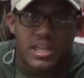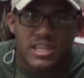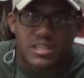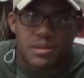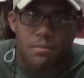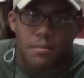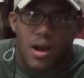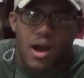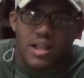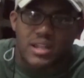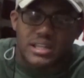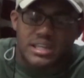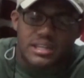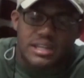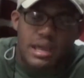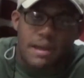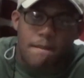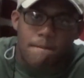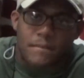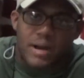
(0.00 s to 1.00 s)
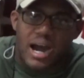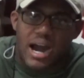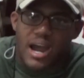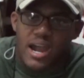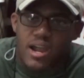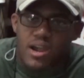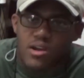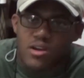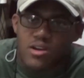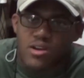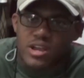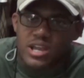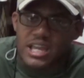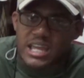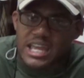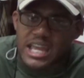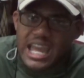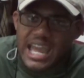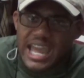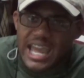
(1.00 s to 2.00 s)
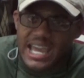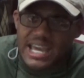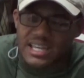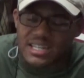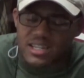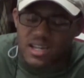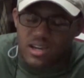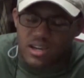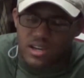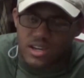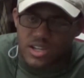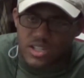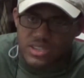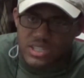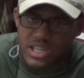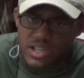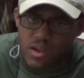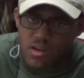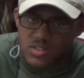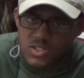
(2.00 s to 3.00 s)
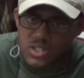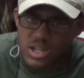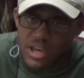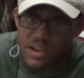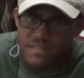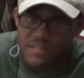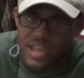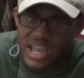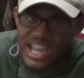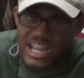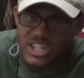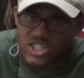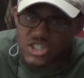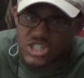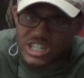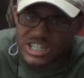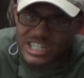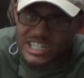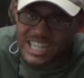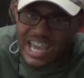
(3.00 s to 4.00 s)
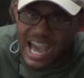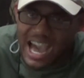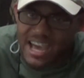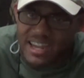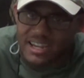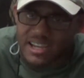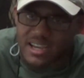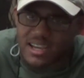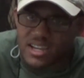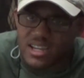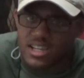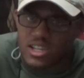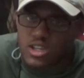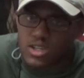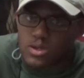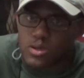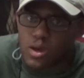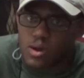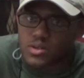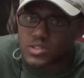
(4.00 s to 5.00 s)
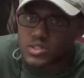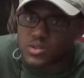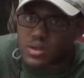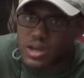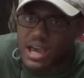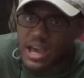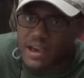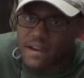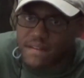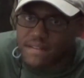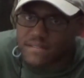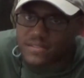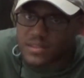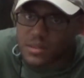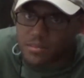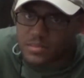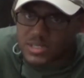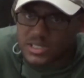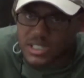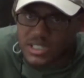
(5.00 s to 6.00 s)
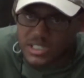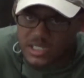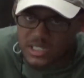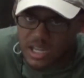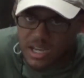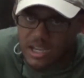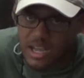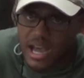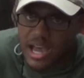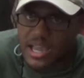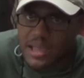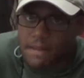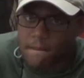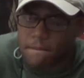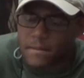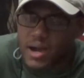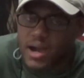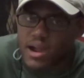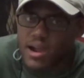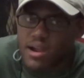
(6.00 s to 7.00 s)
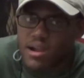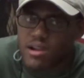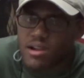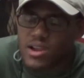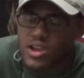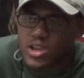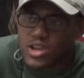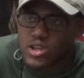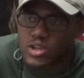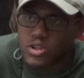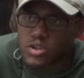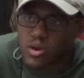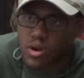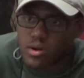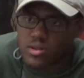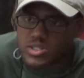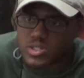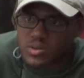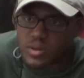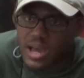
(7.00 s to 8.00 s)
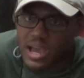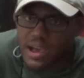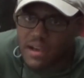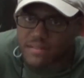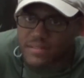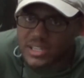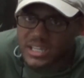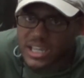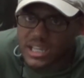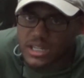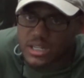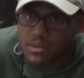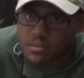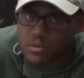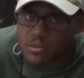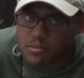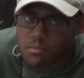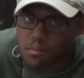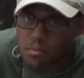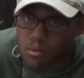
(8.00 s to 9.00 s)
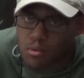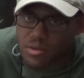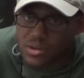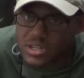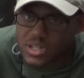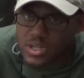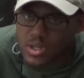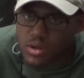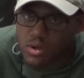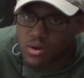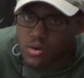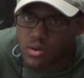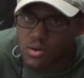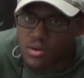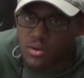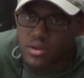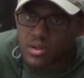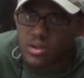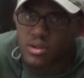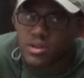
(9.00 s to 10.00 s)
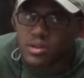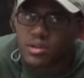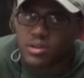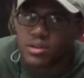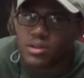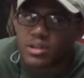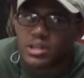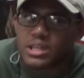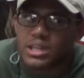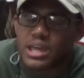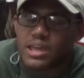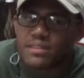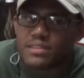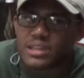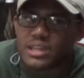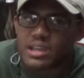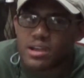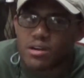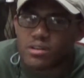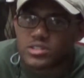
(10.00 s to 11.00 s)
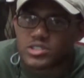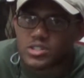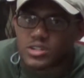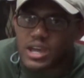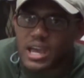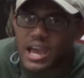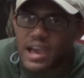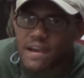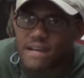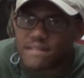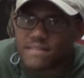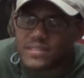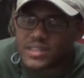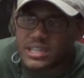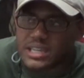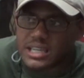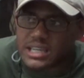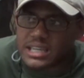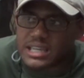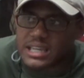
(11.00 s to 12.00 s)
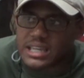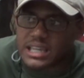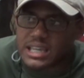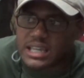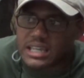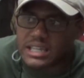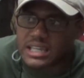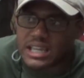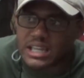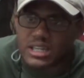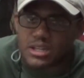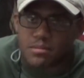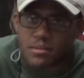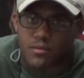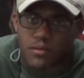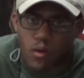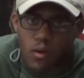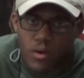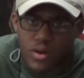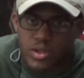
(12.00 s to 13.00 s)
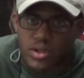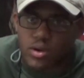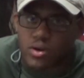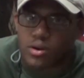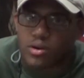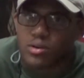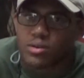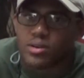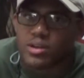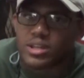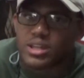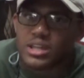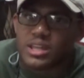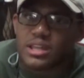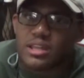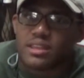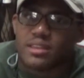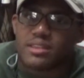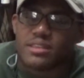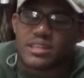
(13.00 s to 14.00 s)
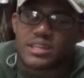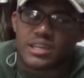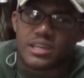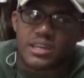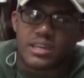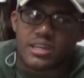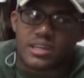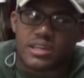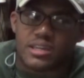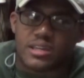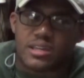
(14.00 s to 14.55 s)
the Malian Empire, and then you also have ancient Ghana. You also have the Songhai Empire. You also have the Kingdom of Borneo, and then you also have the Kingdom of Oyo, the